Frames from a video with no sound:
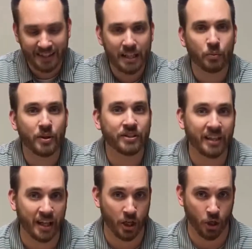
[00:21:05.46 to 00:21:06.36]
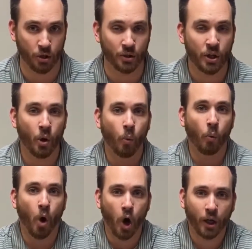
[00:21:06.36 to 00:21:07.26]
He was here,
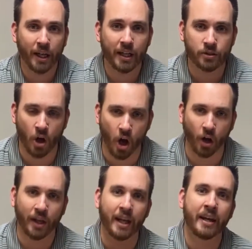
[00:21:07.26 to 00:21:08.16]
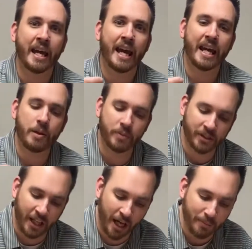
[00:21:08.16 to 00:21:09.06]
walking and talking, He was
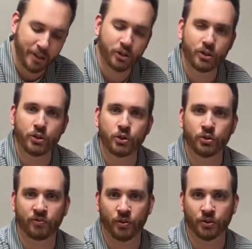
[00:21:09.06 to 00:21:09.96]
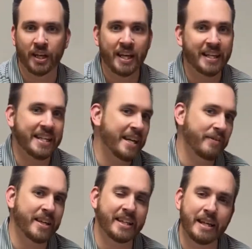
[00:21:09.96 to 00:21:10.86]
coming to the Jews first,
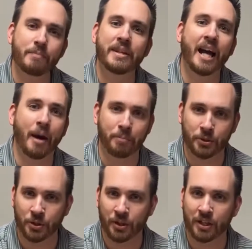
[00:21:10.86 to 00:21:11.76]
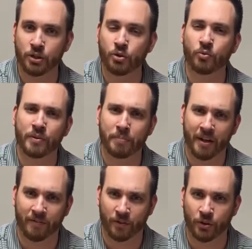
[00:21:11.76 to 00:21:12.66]
giving them the opportunity to
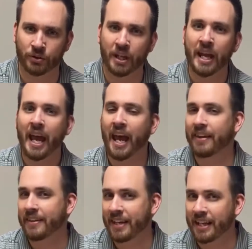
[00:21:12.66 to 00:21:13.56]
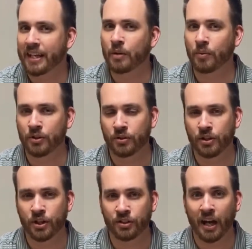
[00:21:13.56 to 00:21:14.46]
repent first, and then He went to the
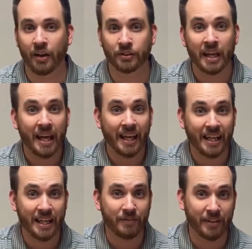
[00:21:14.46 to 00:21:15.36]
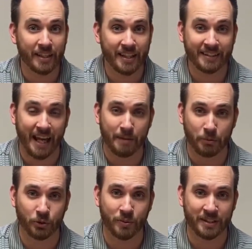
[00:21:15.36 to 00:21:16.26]
Gentiles. Even the
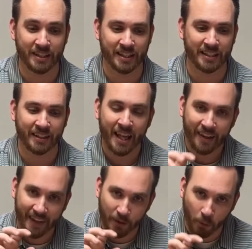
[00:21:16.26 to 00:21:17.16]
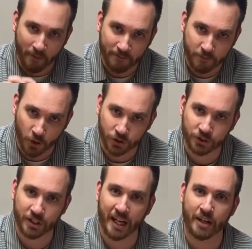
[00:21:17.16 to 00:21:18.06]
disciples, we see this. They were first
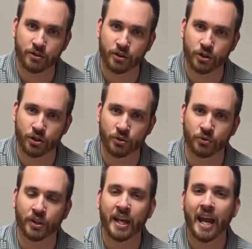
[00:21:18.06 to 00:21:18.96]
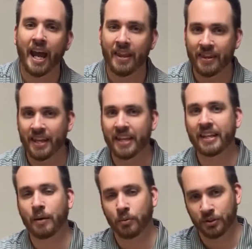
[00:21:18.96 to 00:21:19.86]
sent out to the Jews, and then
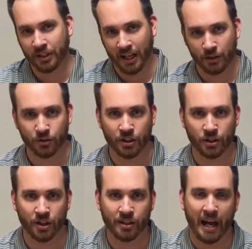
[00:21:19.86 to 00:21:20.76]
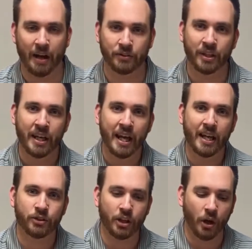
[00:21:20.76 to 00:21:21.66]
they were sent out to the Gentiles.
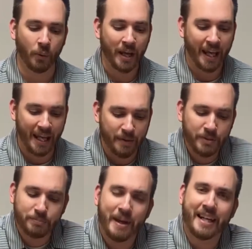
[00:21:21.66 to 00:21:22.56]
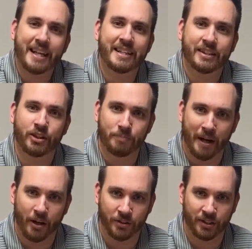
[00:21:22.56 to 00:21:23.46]
And so He was making this
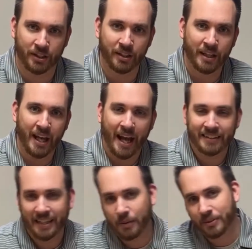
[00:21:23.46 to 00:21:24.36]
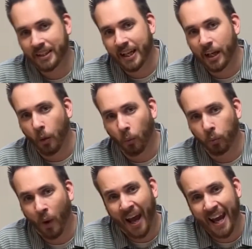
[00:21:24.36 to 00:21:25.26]
comparison. As He was getting
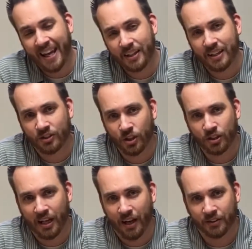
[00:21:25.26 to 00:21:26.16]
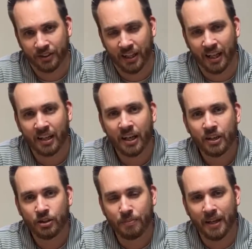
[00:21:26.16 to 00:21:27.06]
away in this Gentile city
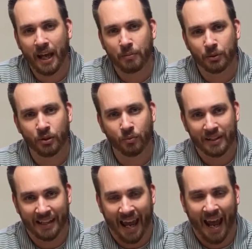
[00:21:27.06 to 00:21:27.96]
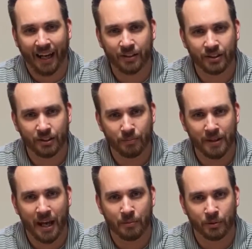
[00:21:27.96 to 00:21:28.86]
to be able to relax and to
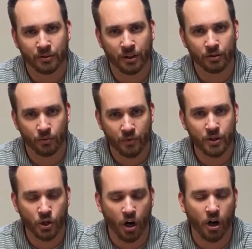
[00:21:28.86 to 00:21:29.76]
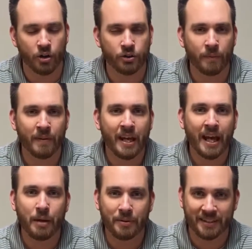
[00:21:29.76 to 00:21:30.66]
be able to recharge,
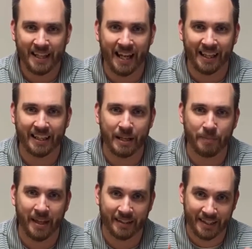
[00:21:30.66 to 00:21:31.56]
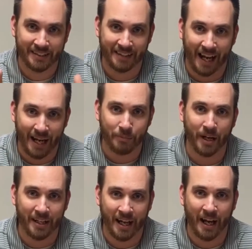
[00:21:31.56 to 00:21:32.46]
He was telling them that this time
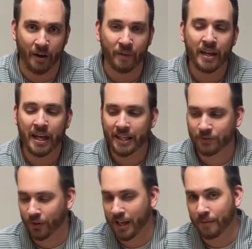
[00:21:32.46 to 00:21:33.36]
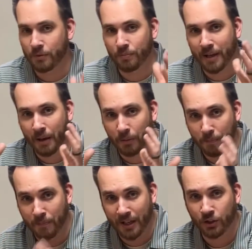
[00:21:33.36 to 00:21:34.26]
right now is for Him to be able to
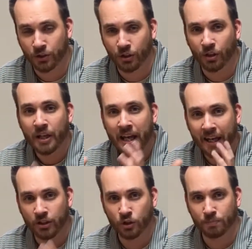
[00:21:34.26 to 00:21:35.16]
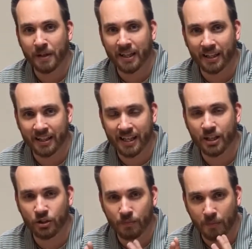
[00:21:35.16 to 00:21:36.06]
minister and to speak and to
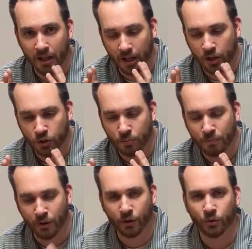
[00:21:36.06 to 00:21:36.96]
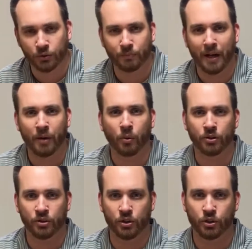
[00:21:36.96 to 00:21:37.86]
teach and do miracles and mighty
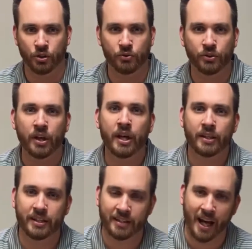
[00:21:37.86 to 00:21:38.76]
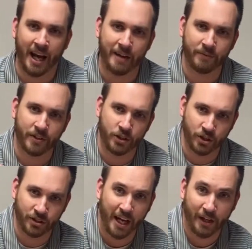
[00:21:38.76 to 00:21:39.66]
work to the Jews. The time for the
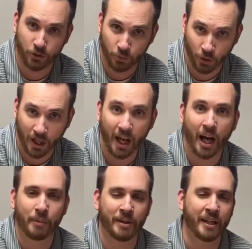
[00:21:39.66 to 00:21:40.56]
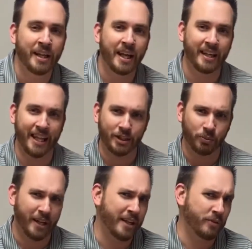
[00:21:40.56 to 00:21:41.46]
Gentiles will come. And that's
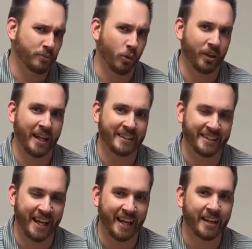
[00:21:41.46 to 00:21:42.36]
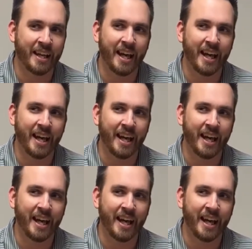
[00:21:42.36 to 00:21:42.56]
what He was more or less saying.